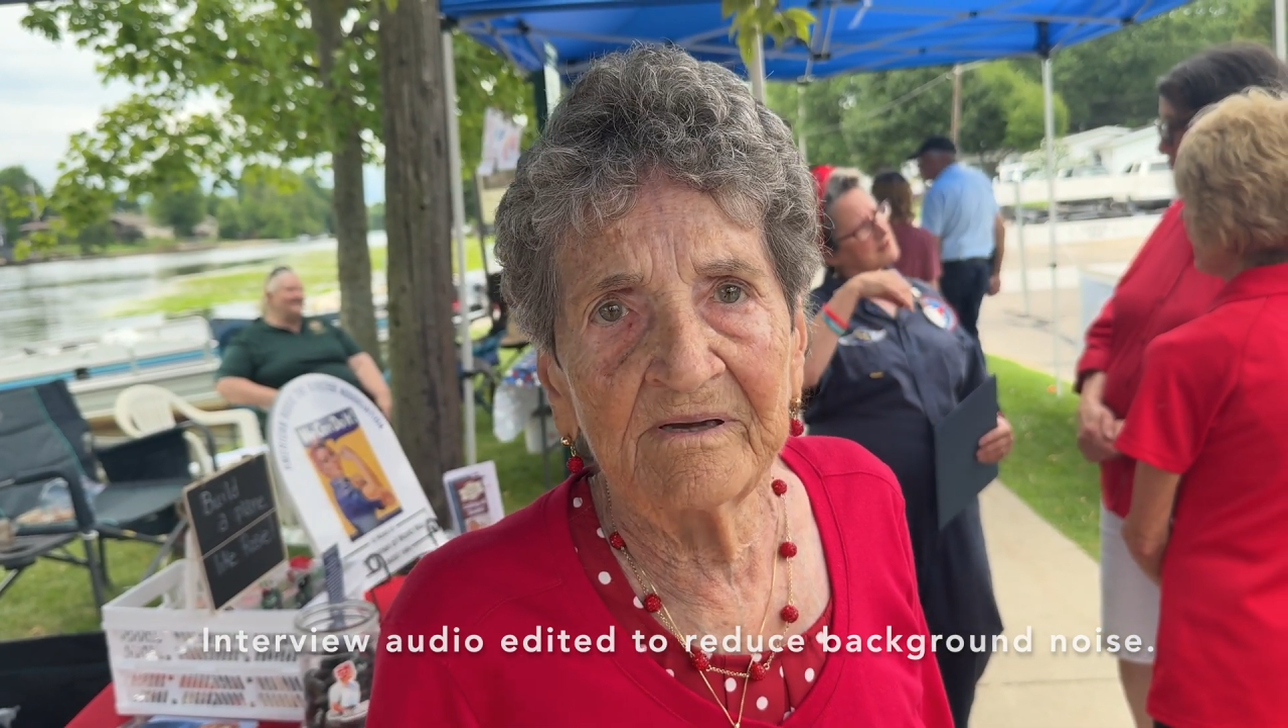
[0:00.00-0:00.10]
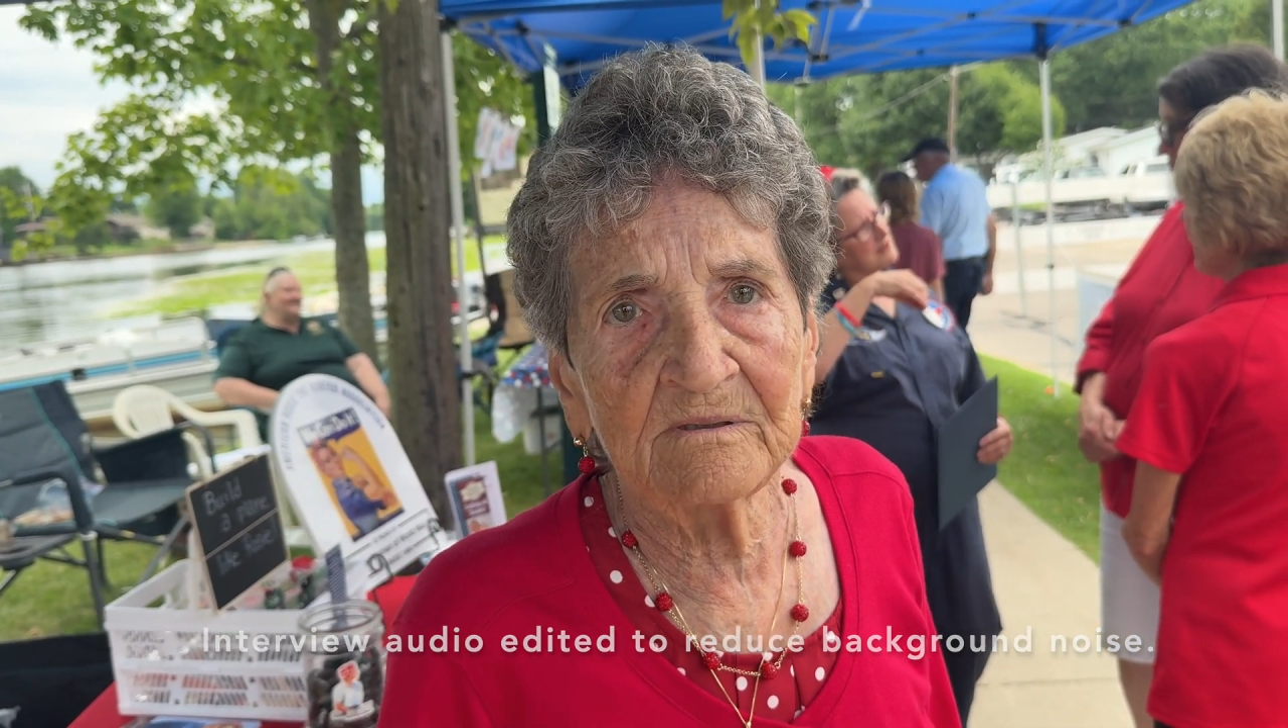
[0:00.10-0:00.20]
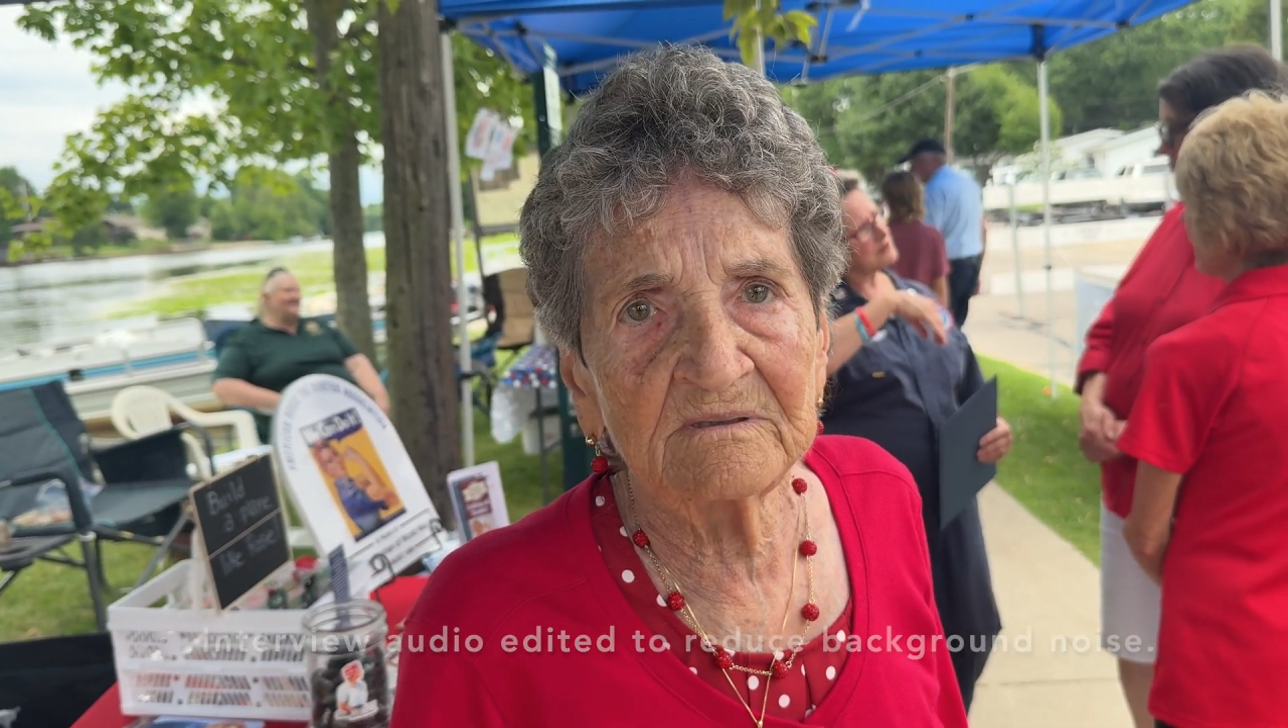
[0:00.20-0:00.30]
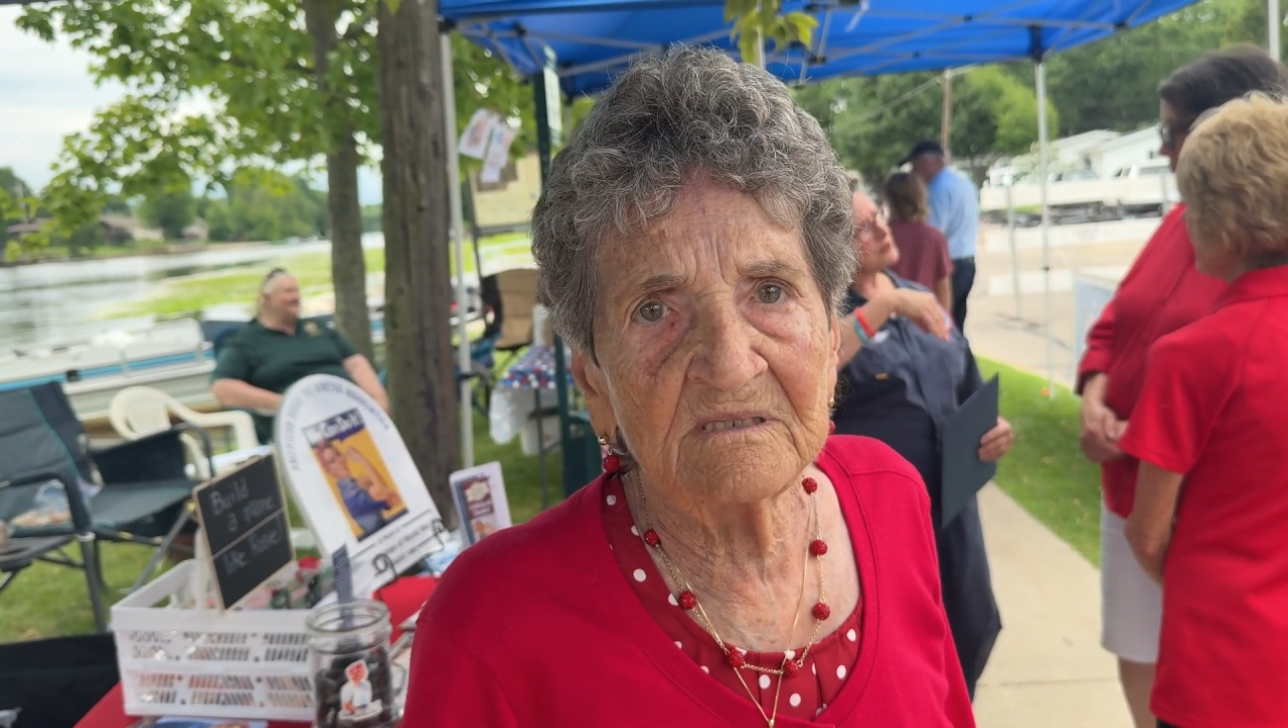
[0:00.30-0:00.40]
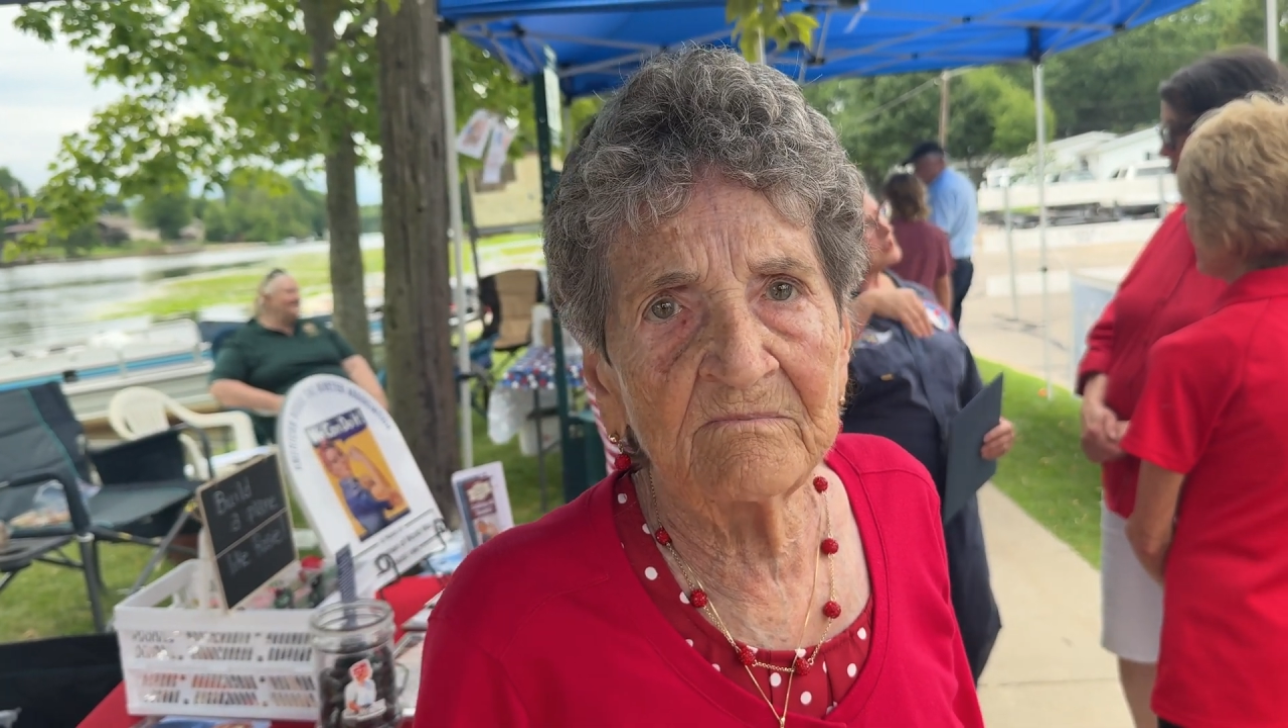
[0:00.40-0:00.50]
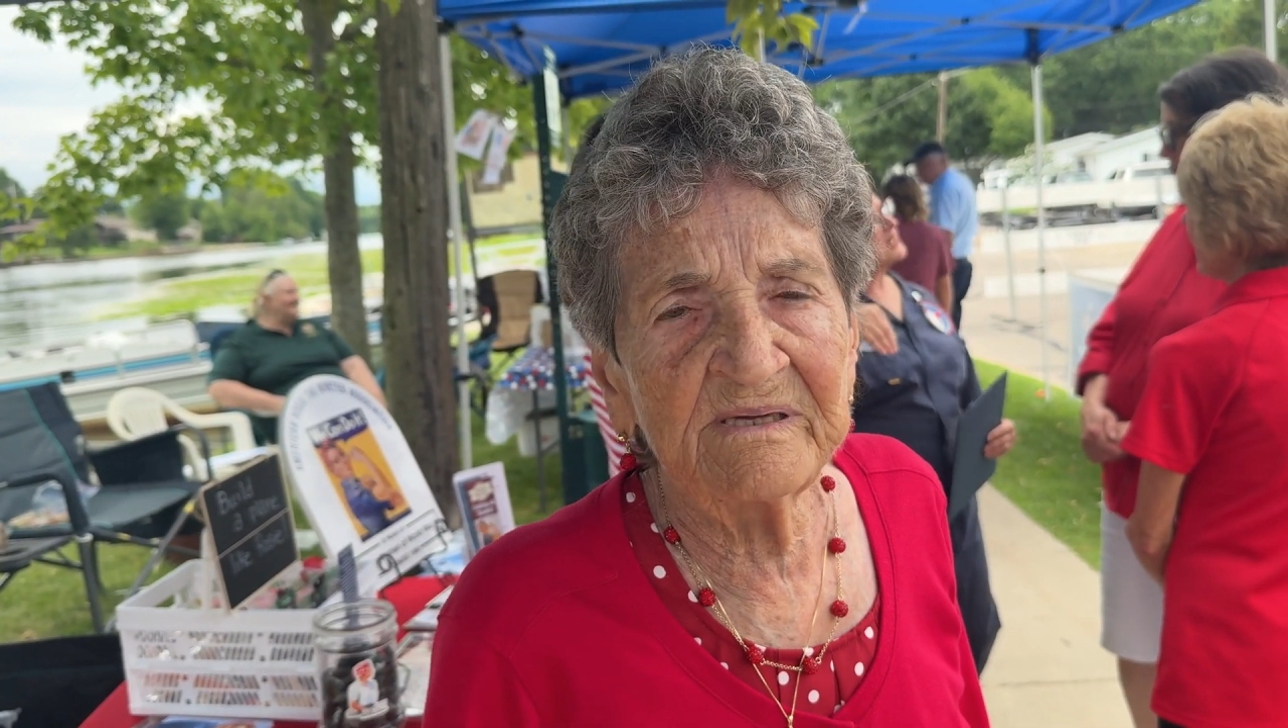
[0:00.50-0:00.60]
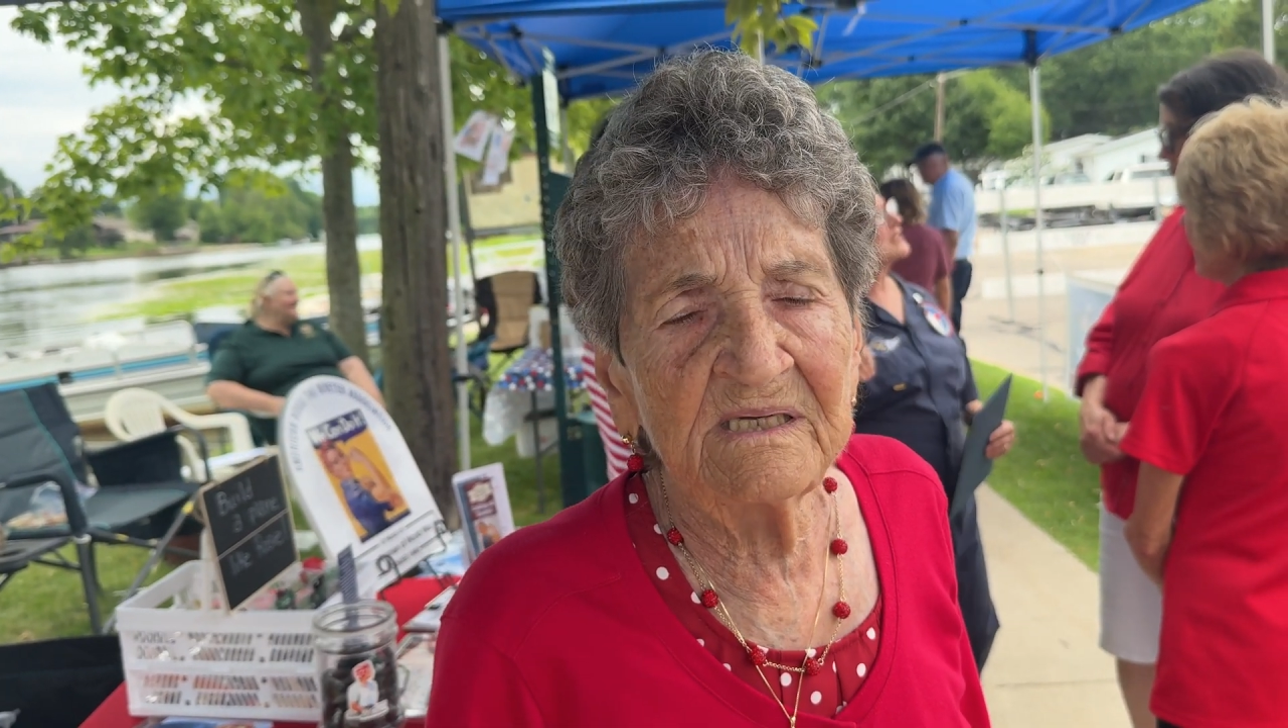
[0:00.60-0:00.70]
built the